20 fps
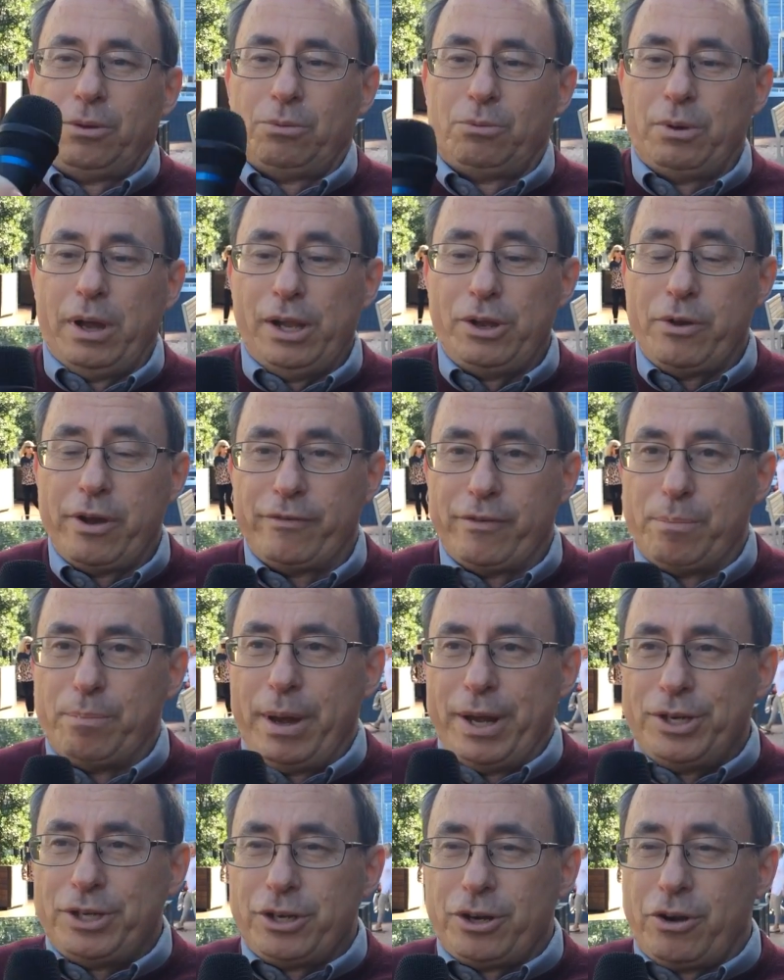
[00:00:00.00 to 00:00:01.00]
Well, you have a
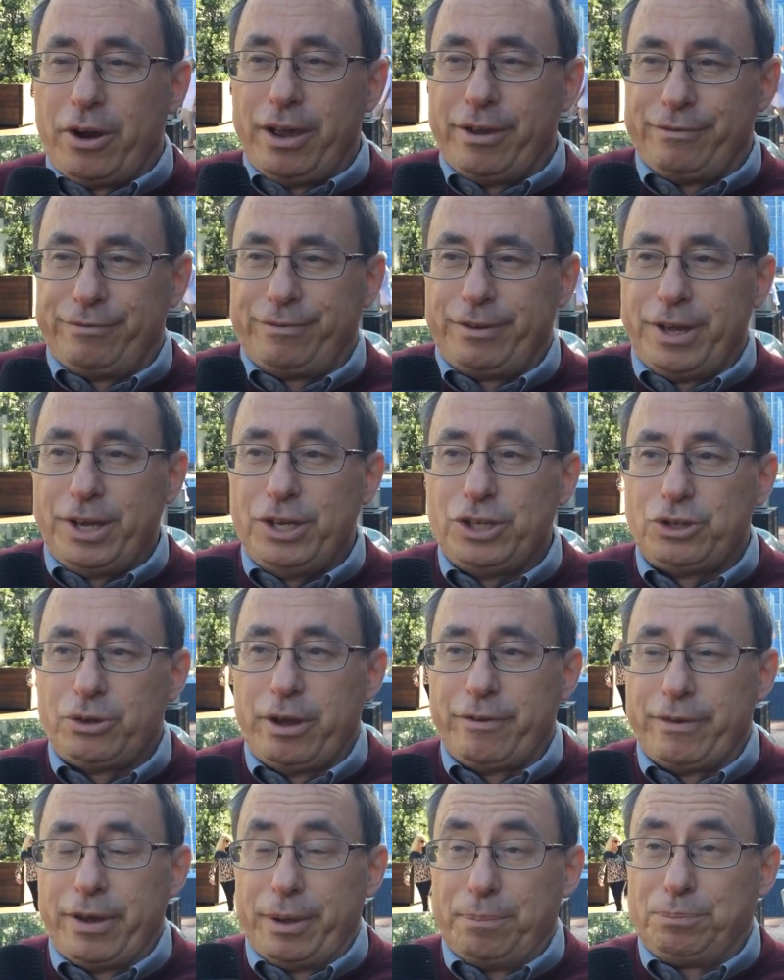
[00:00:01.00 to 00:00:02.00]
bunch of great things. You
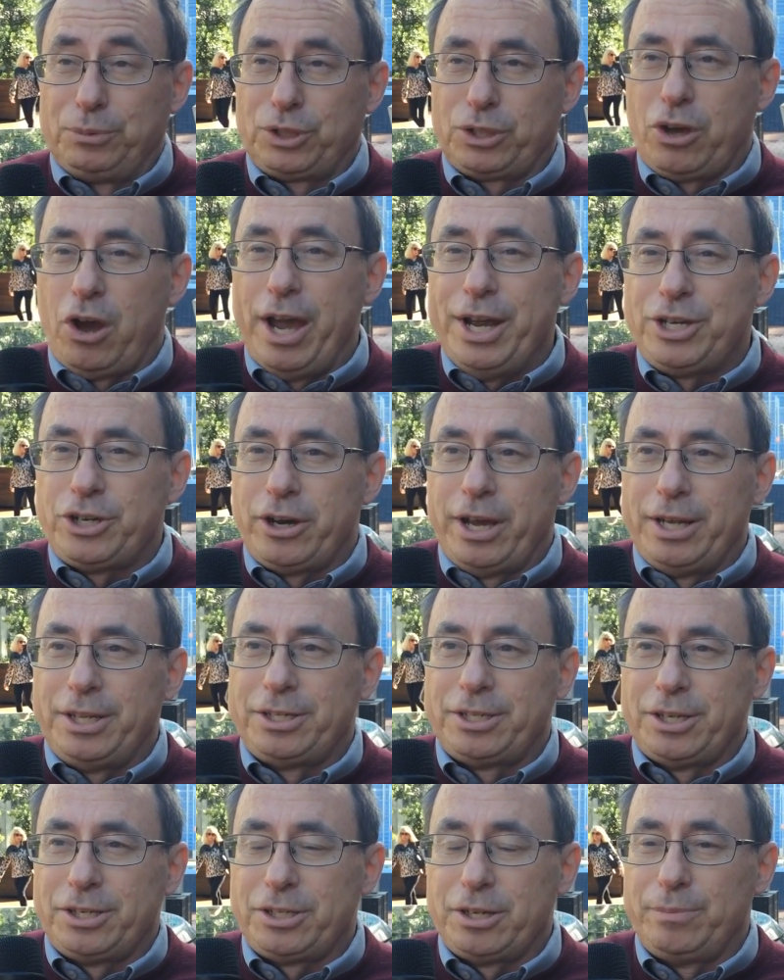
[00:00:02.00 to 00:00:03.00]
have a SkyTrain
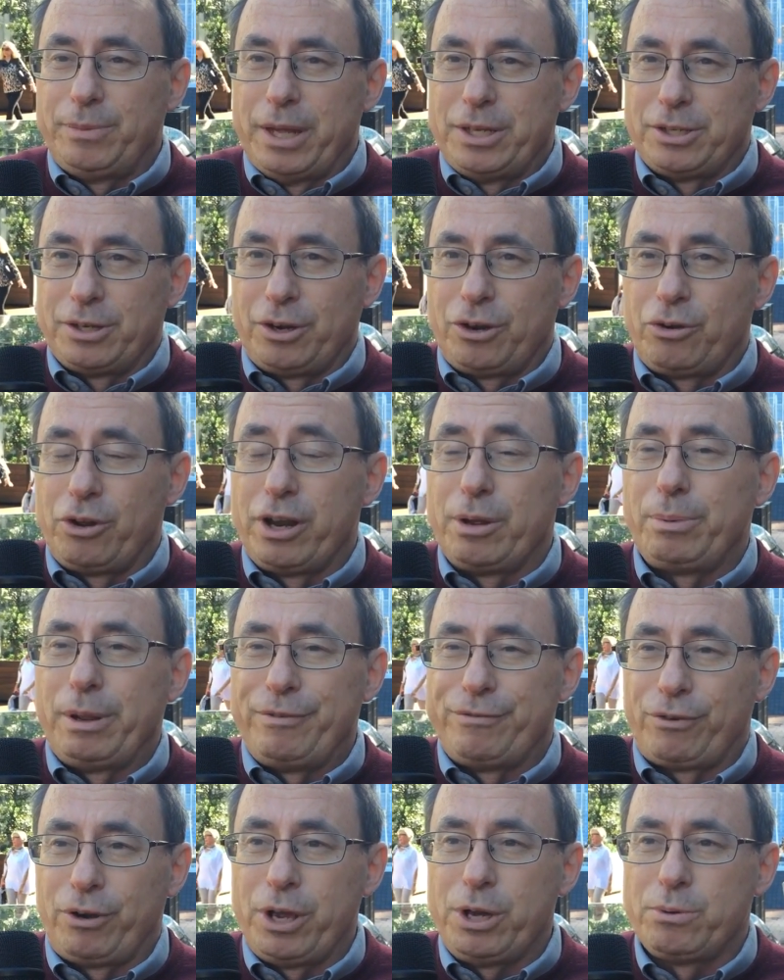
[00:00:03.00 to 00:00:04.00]
system that's incredibly
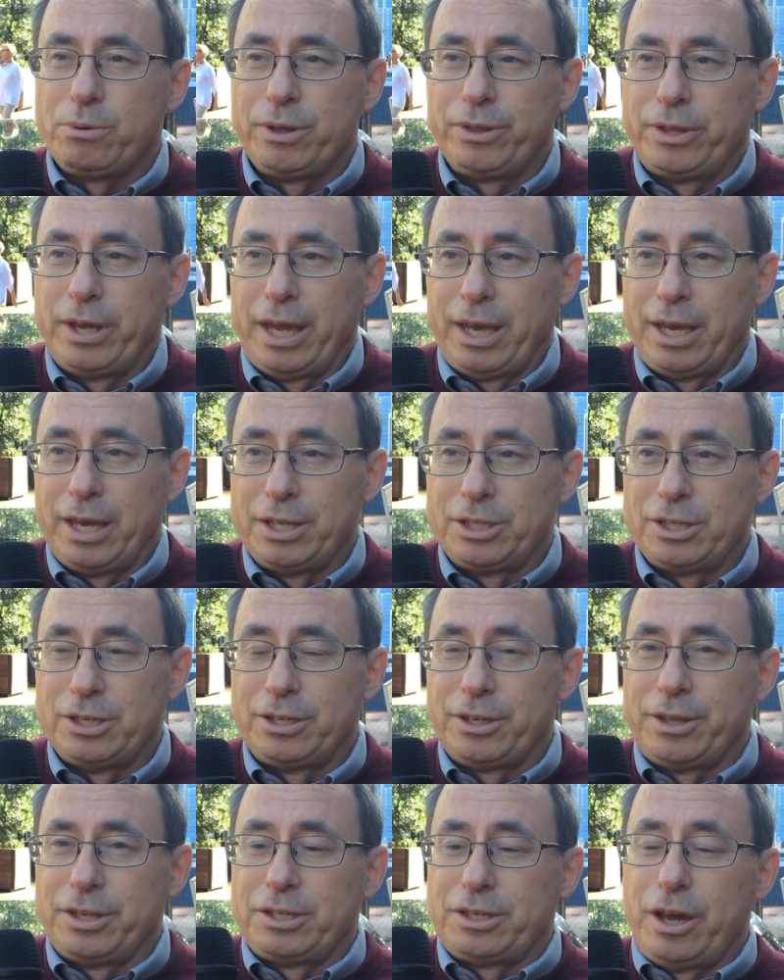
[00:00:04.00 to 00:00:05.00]
frequent, that gets
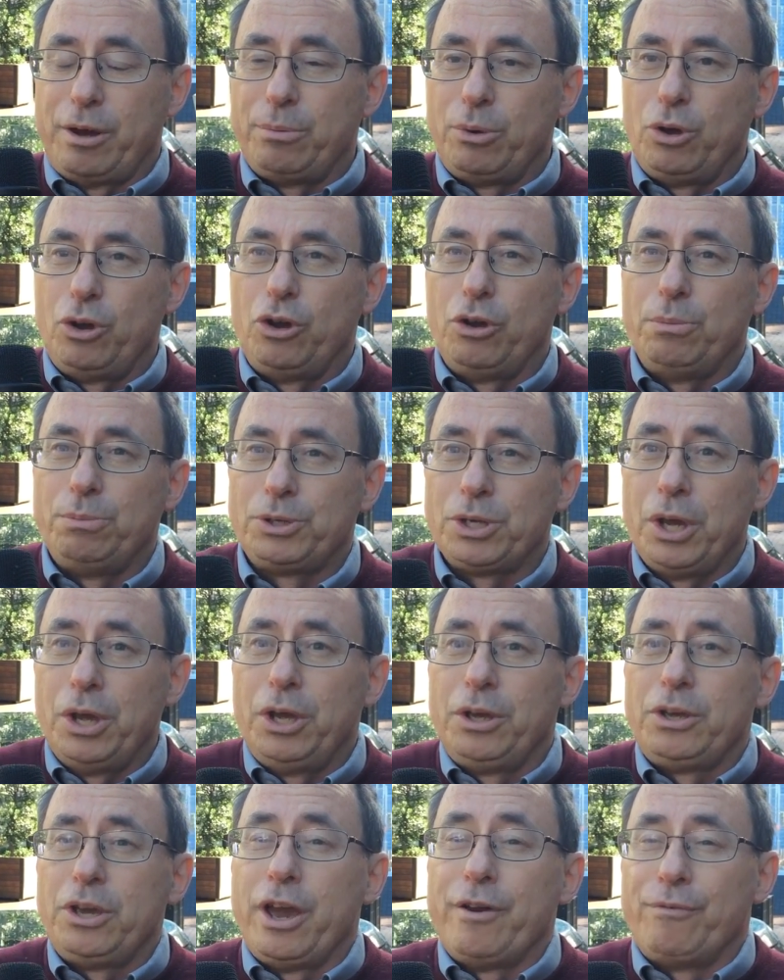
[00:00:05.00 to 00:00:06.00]
into the suburbs.
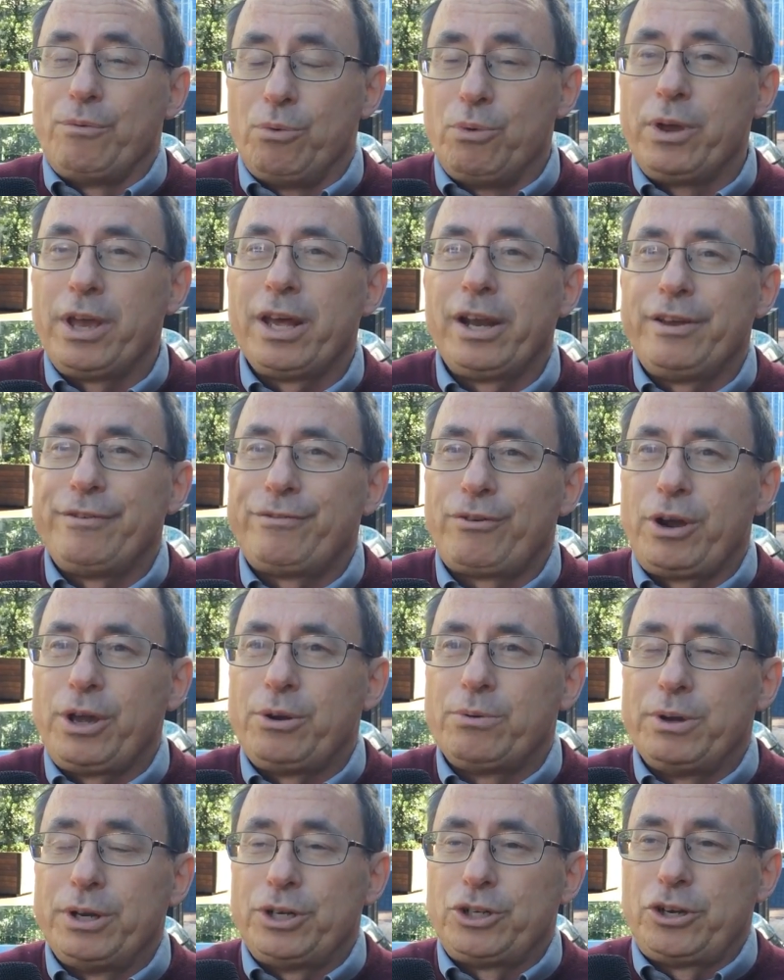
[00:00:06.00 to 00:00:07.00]
You have really
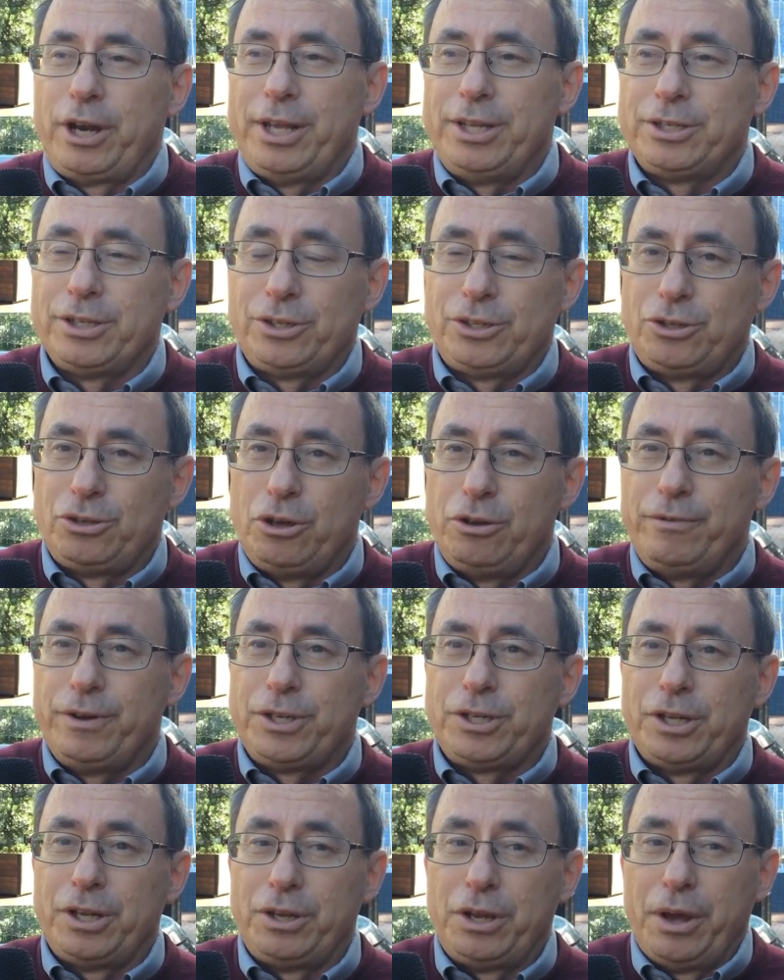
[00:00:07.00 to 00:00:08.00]
frequent transit
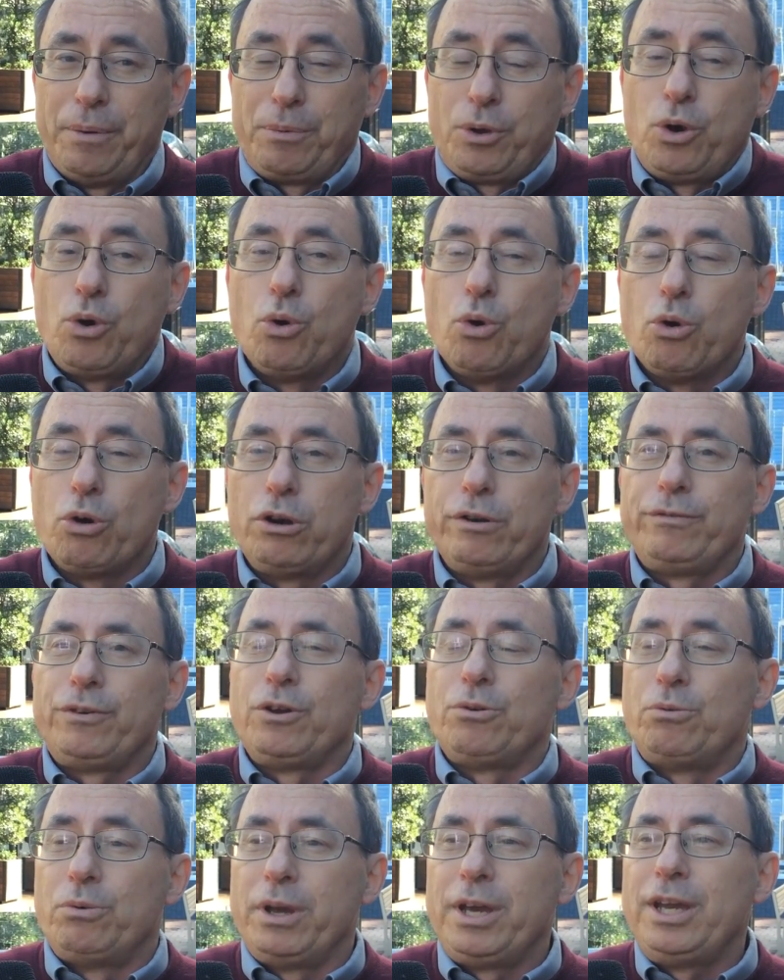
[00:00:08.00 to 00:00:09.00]
service in the core of
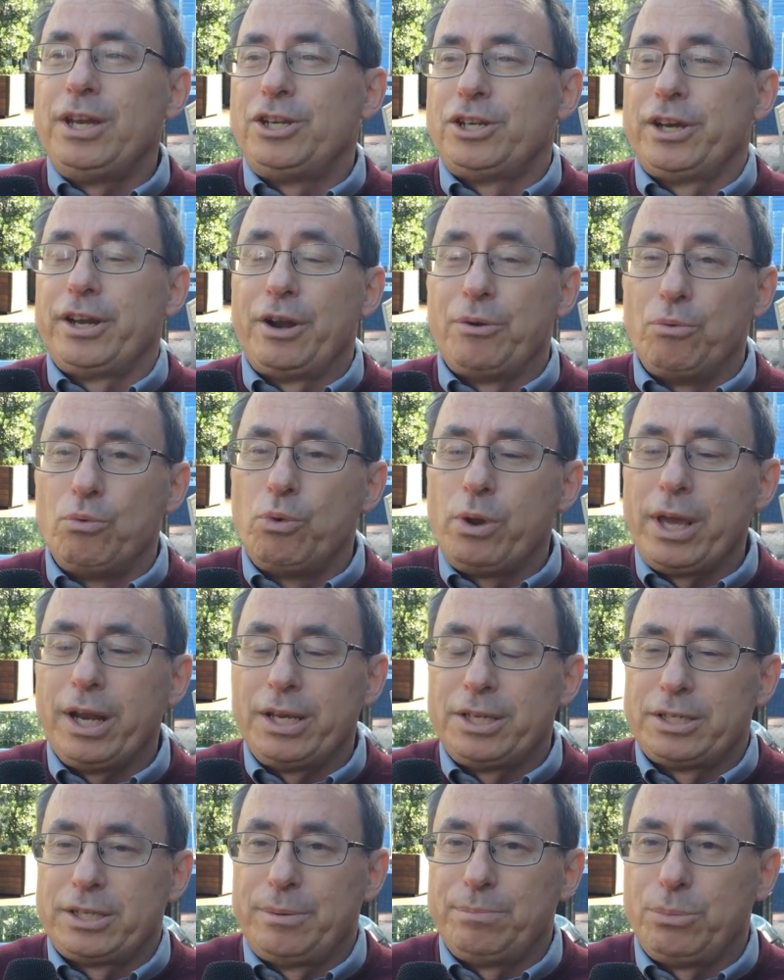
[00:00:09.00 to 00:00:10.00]
your region, a
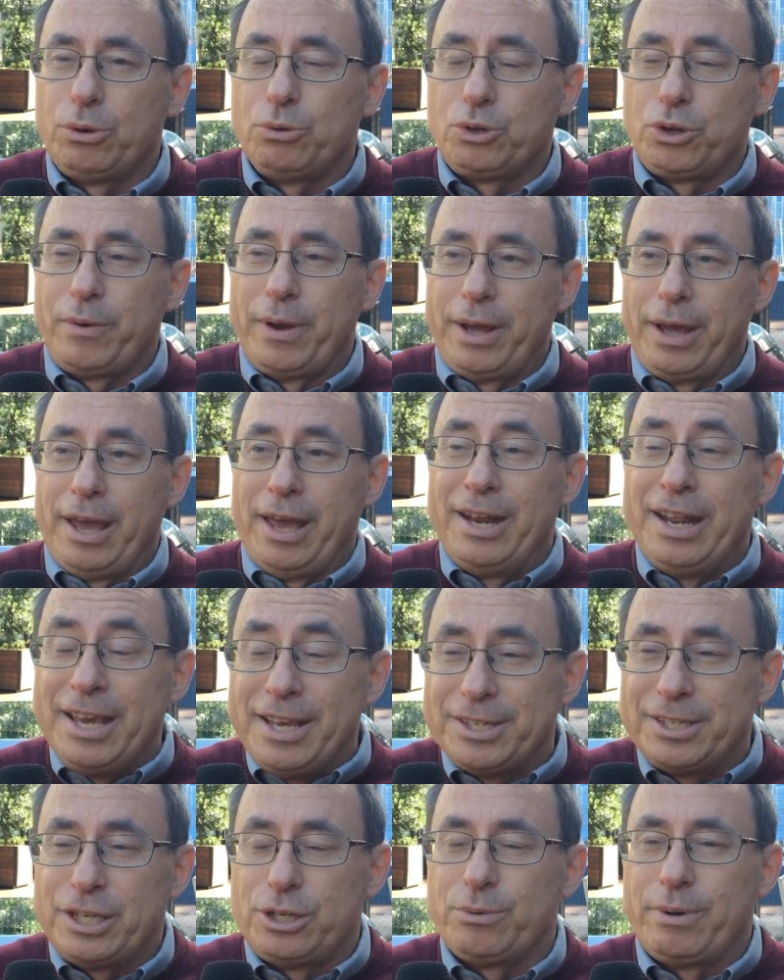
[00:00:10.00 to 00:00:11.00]
really simple and
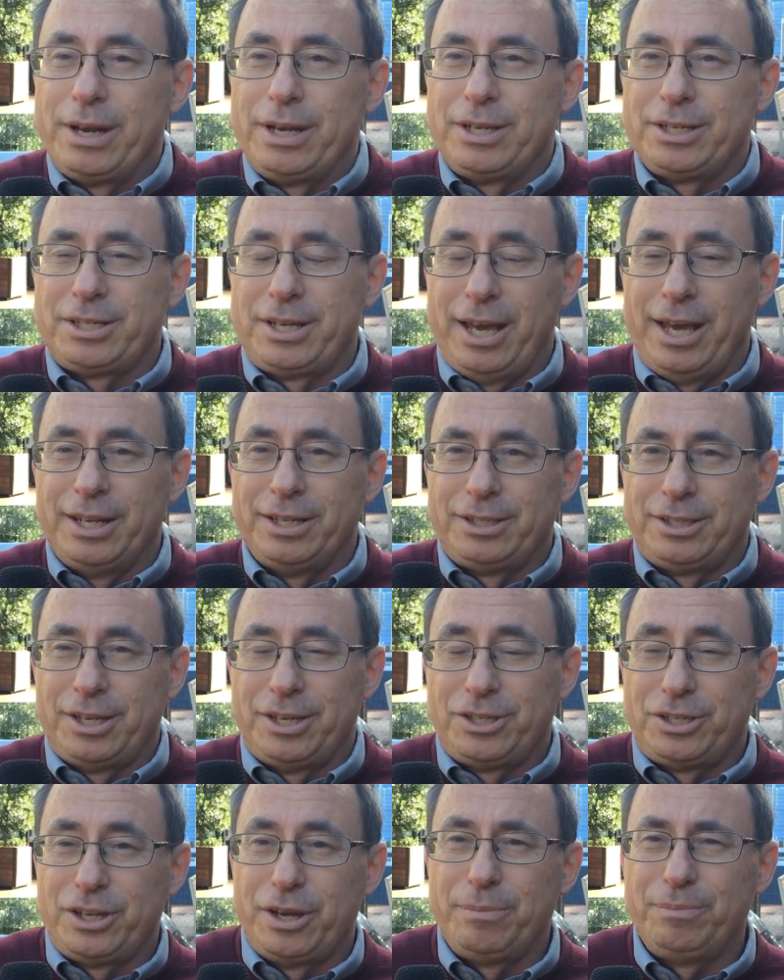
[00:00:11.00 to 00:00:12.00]
easy to understand
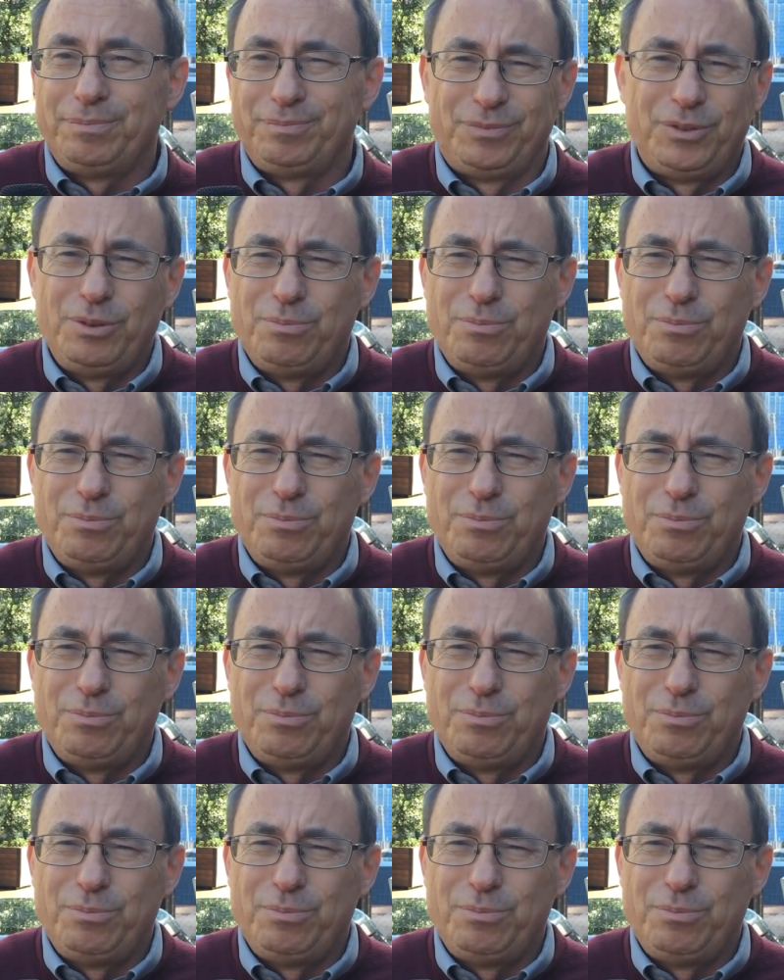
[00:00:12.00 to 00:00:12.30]
system.